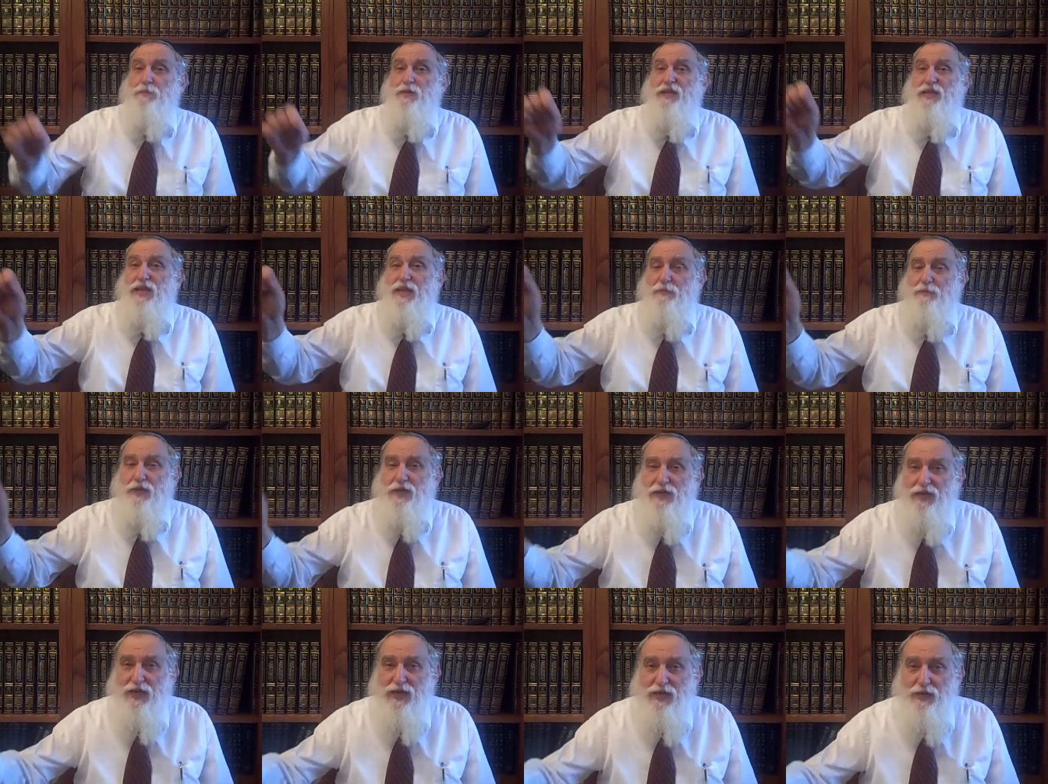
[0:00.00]
became
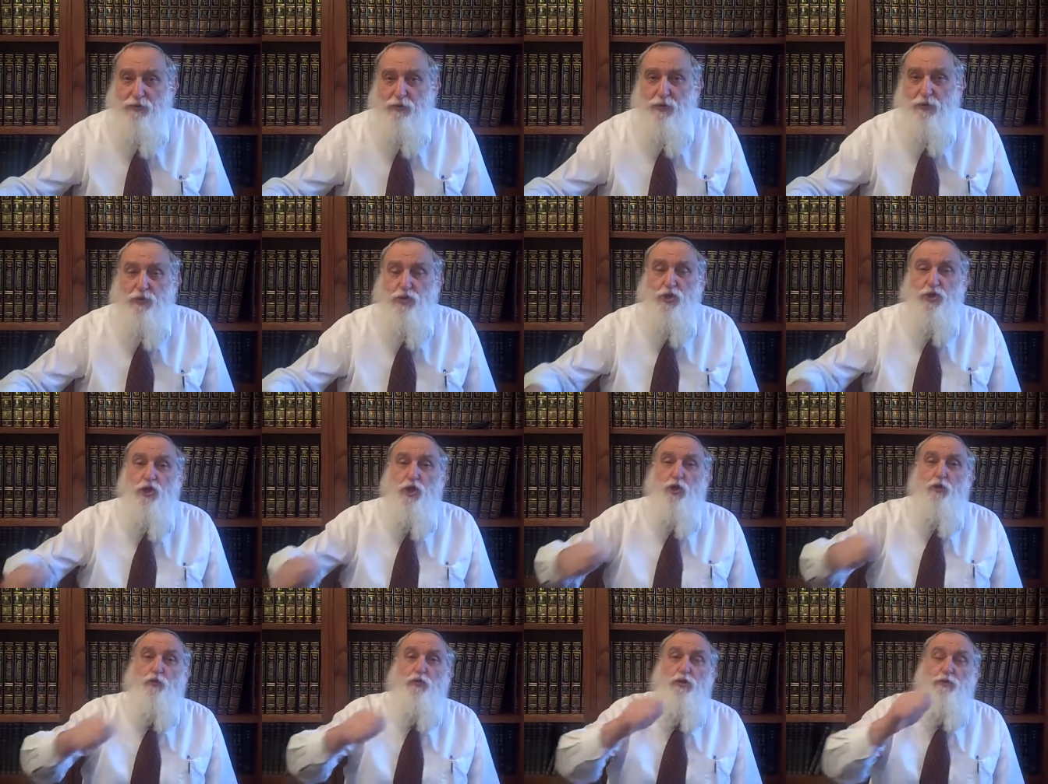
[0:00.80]
a cockroach,
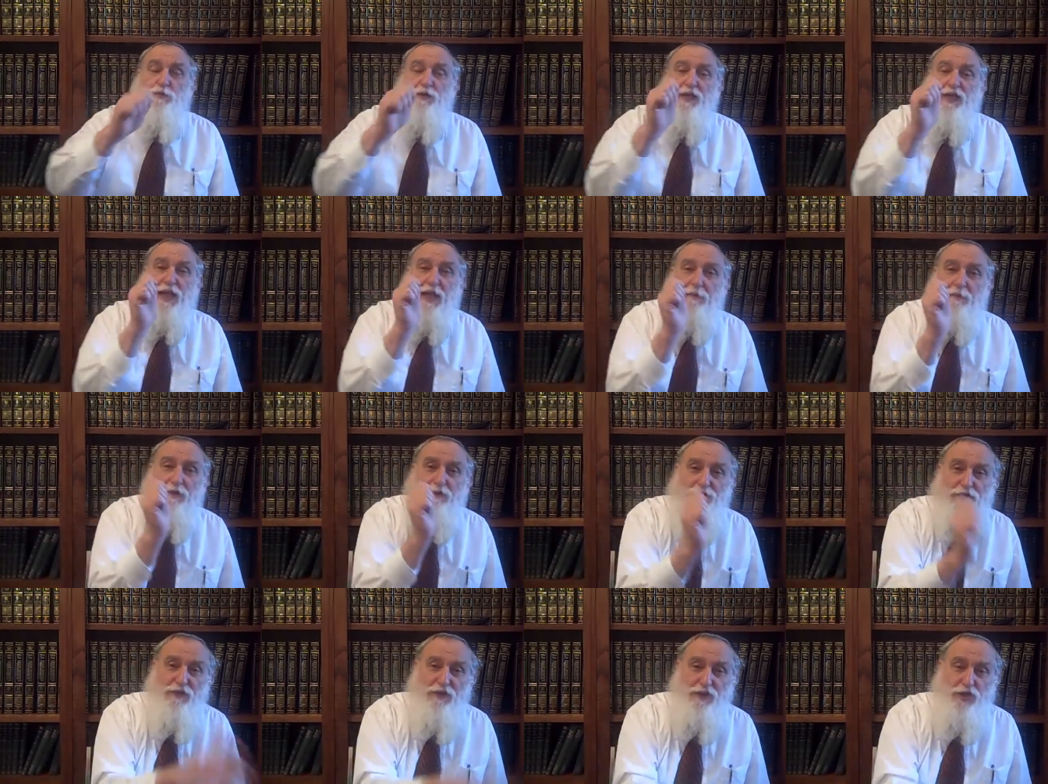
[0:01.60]
which became
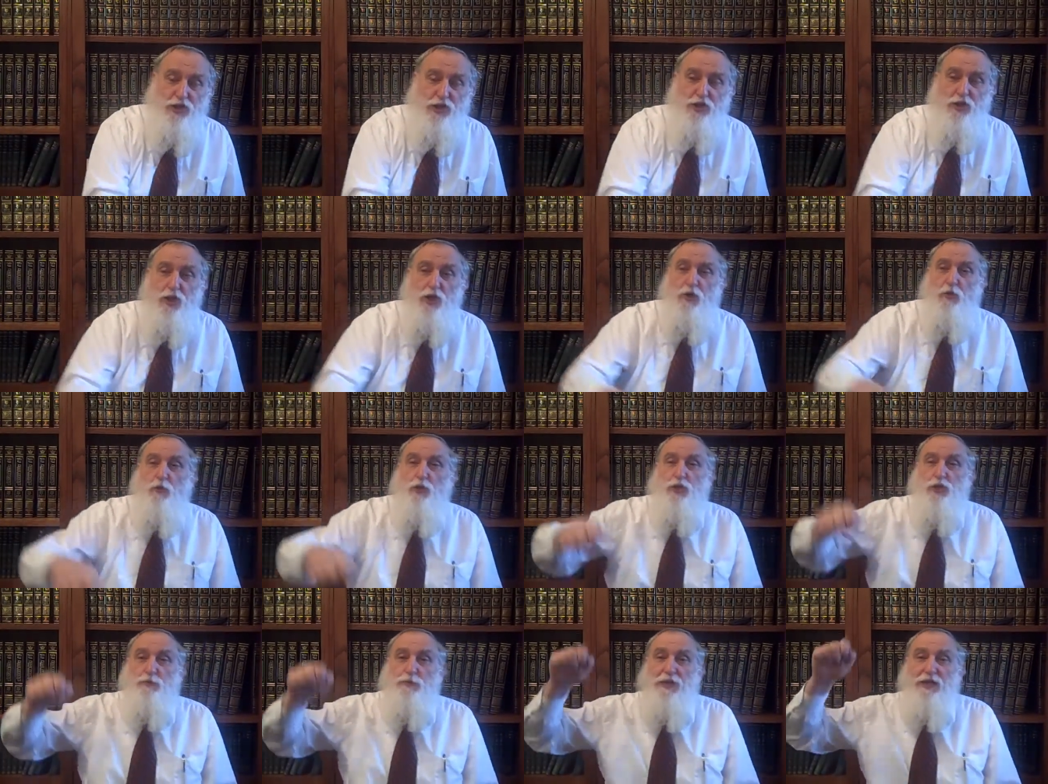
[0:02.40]
a fish,
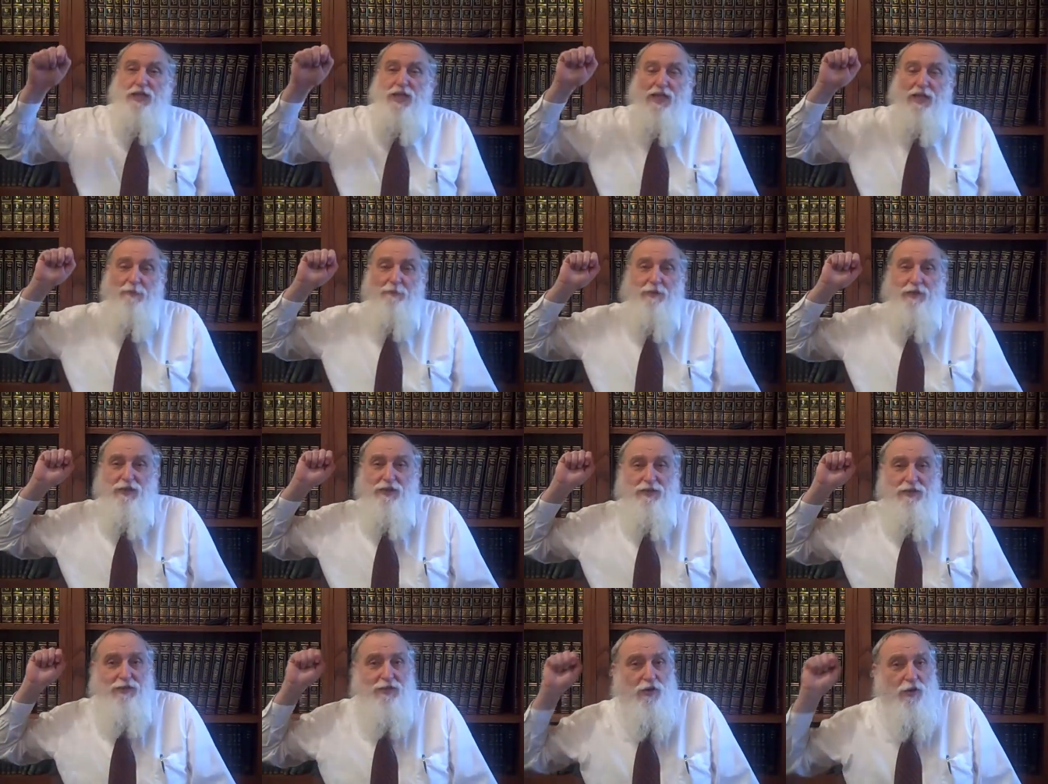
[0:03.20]
which became
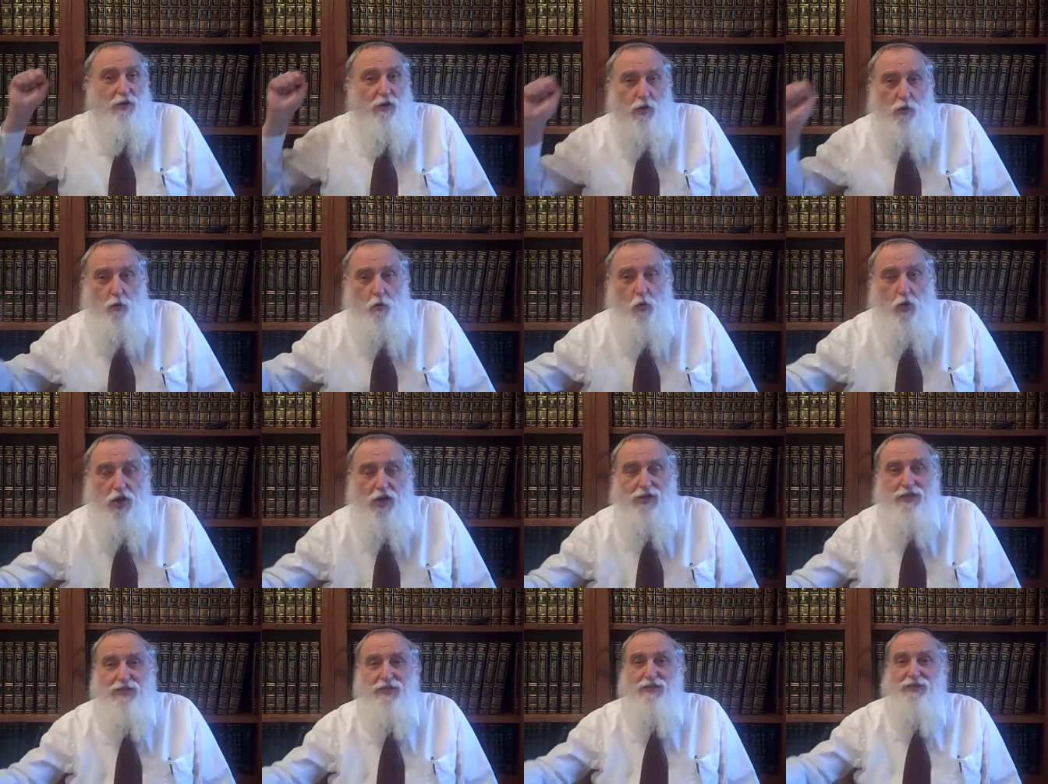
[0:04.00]
a, a
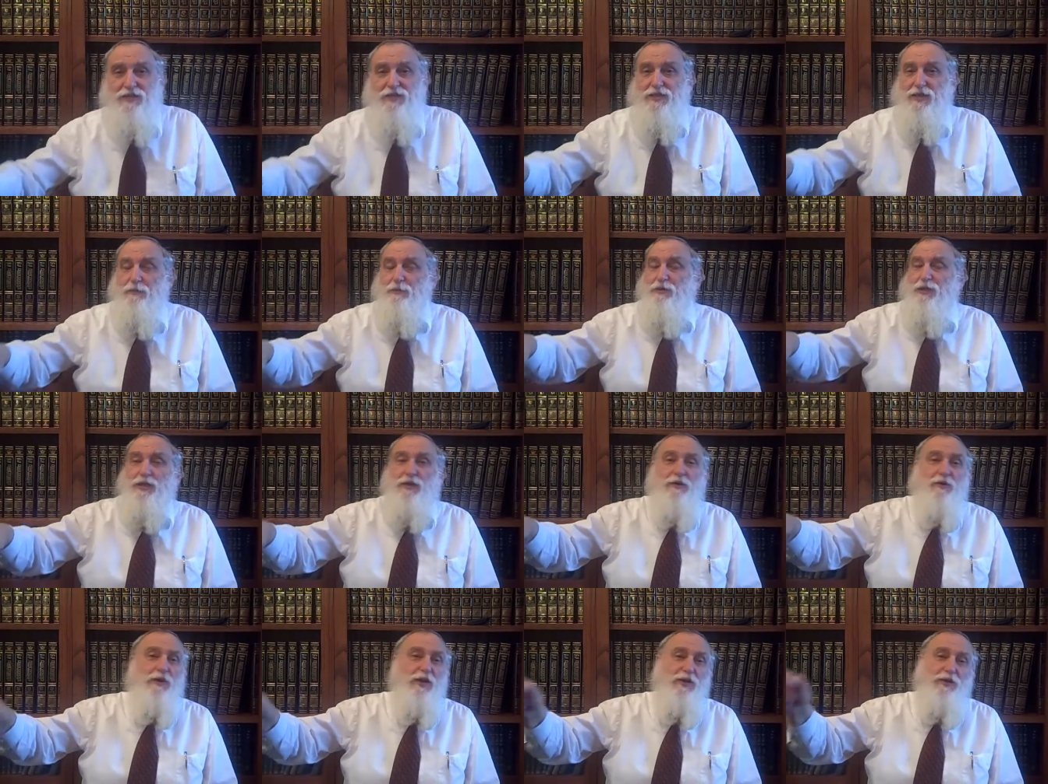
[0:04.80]
walking
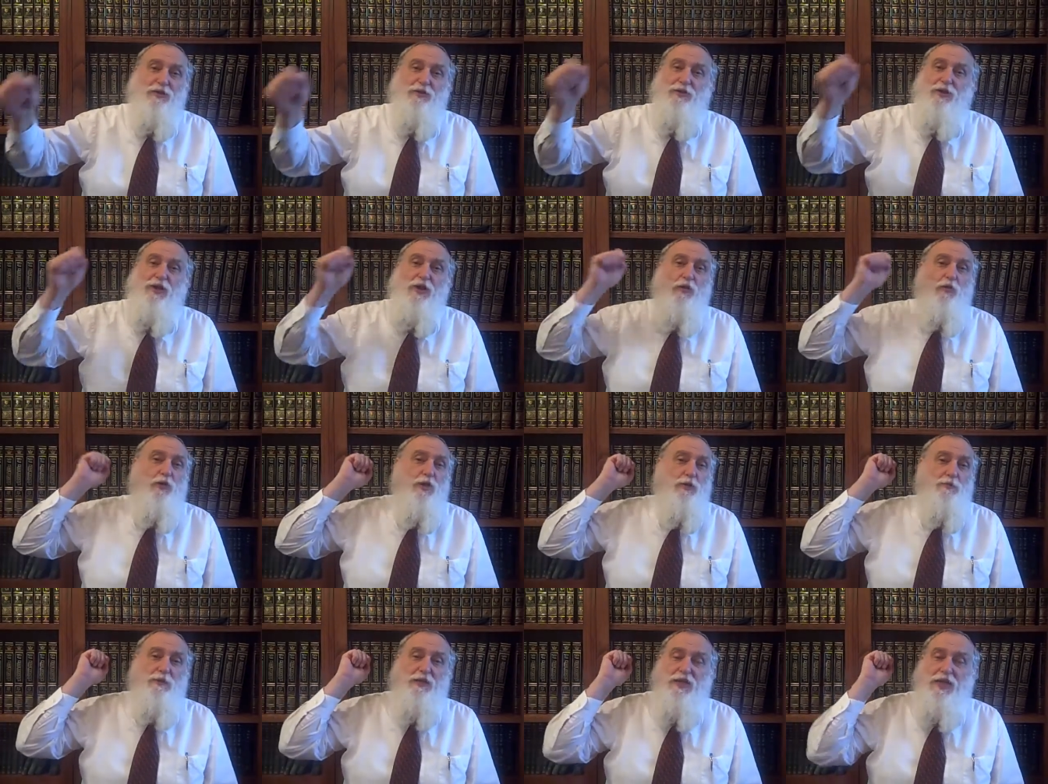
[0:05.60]
something or other,
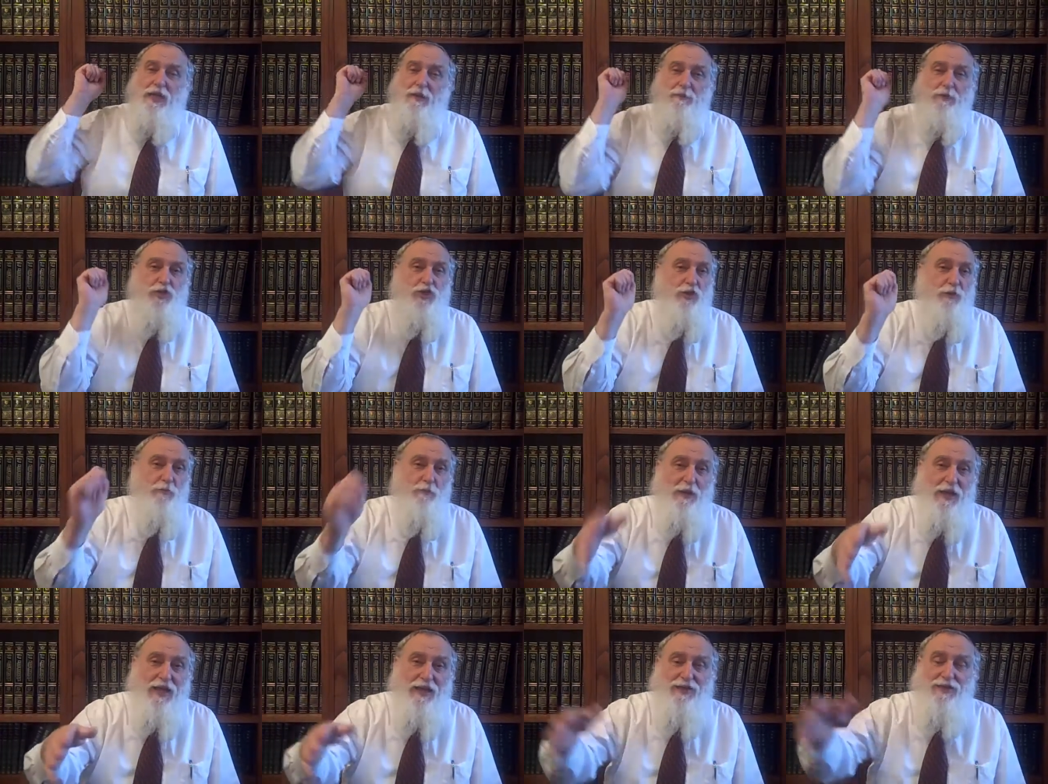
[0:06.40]
which became a
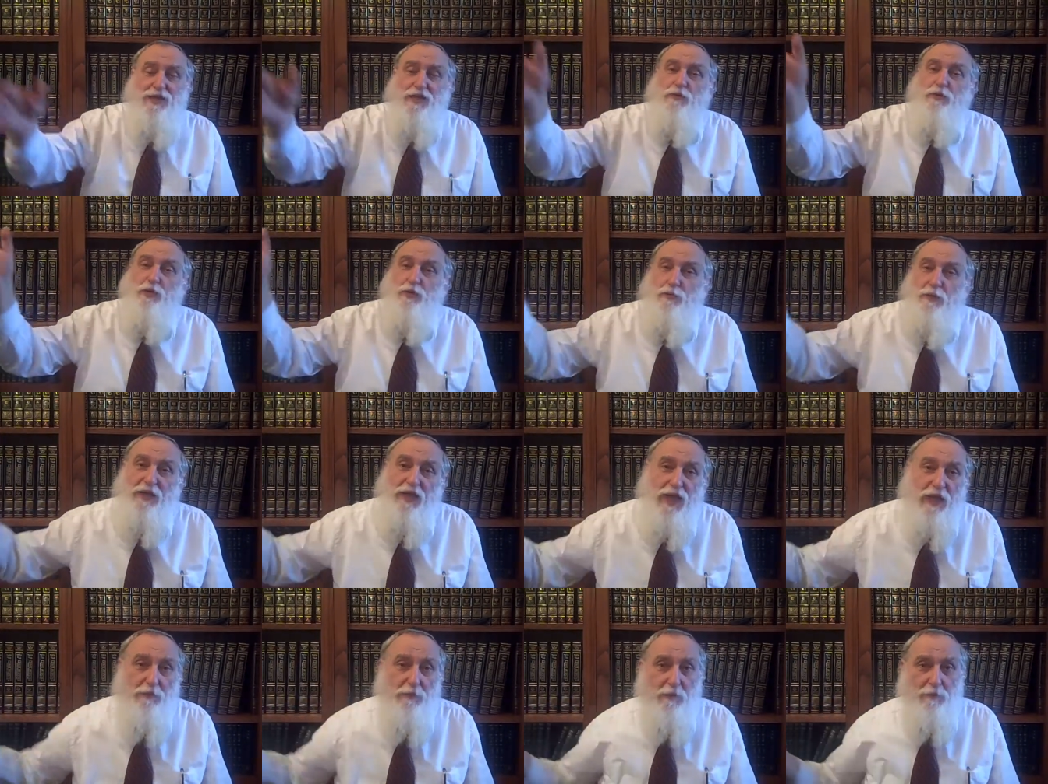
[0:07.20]
chimpanzee, which
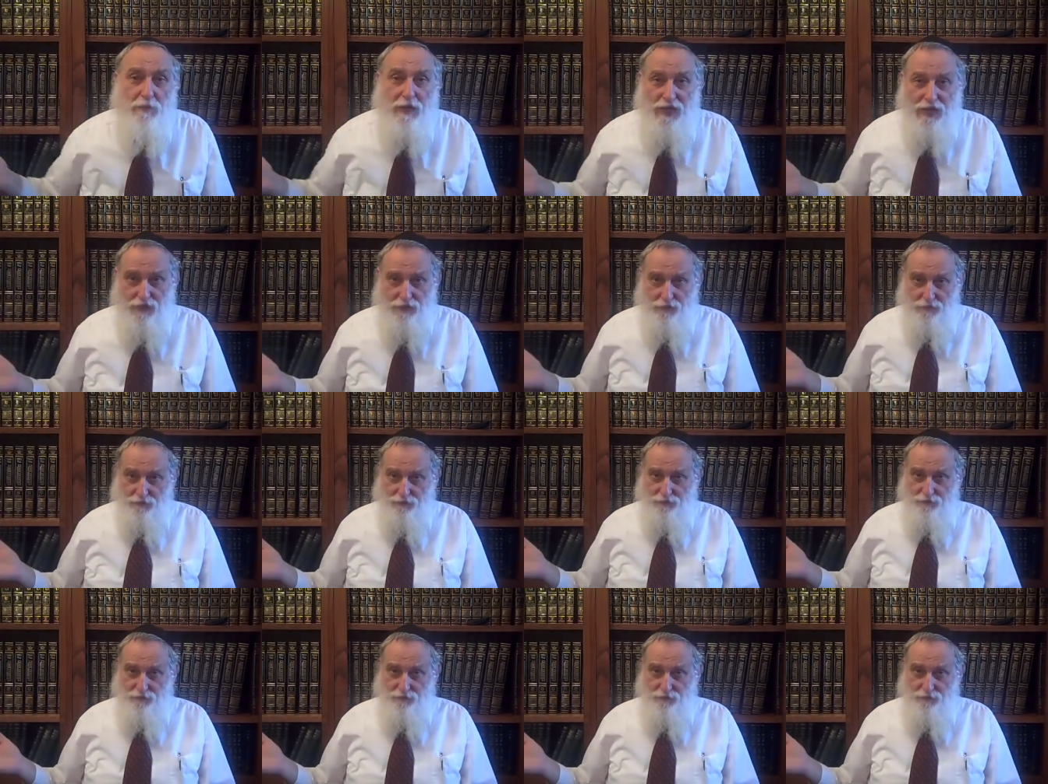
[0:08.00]
became a man.